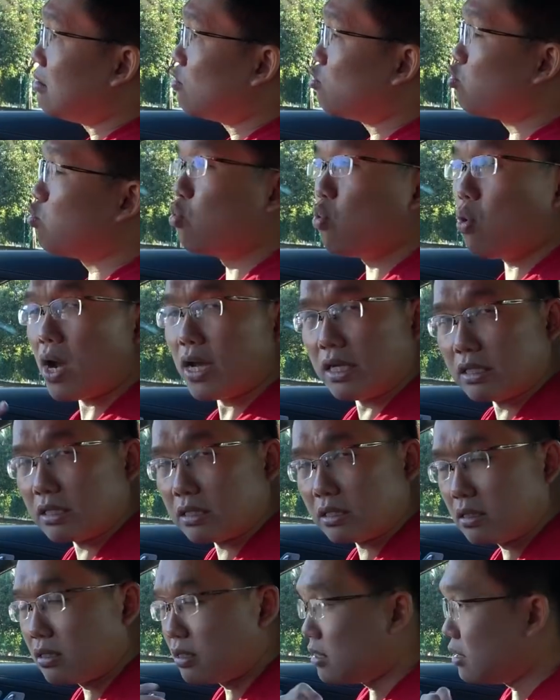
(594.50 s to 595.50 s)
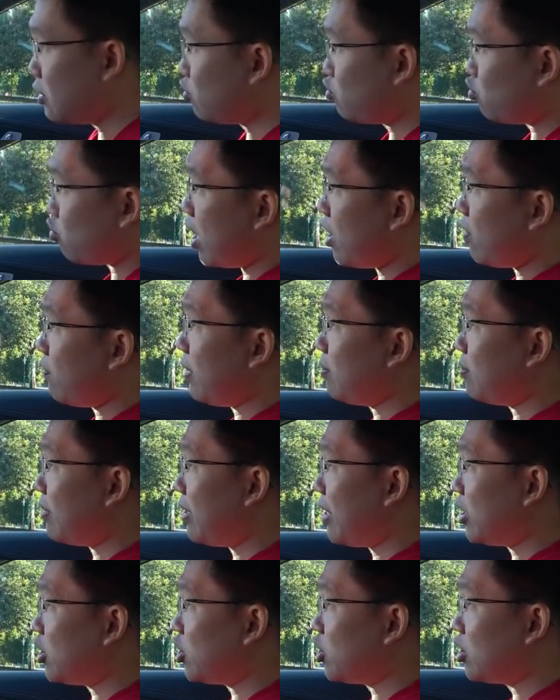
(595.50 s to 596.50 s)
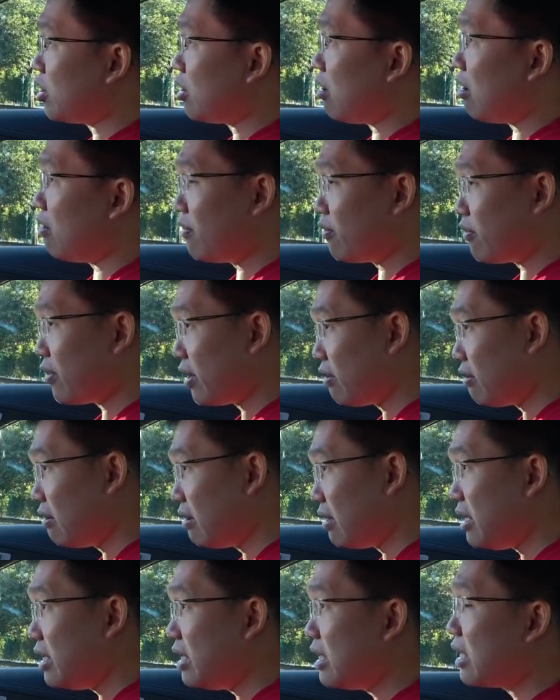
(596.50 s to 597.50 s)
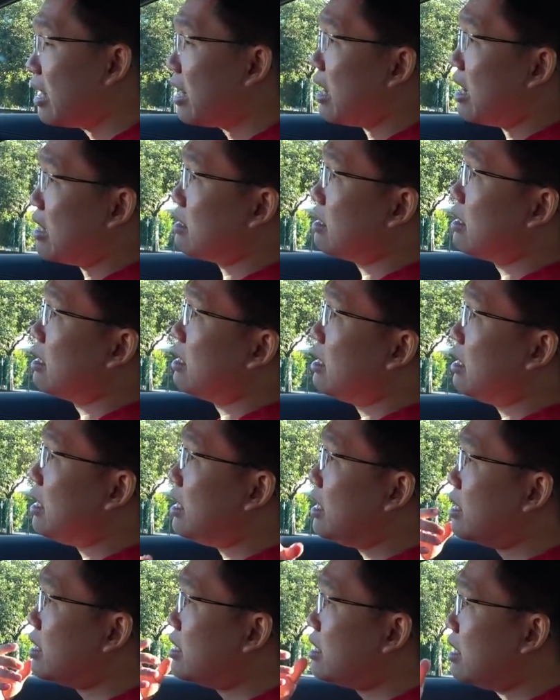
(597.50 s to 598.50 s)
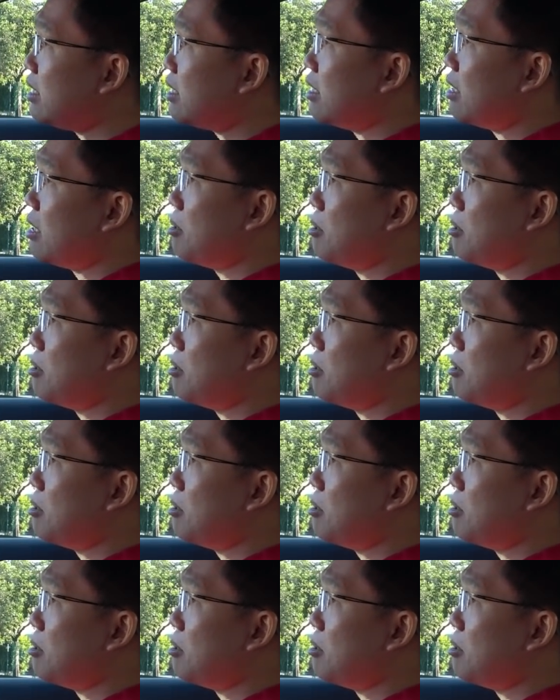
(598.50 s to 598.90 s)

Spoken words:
twice the driving pleasure of a regular E-Class? is it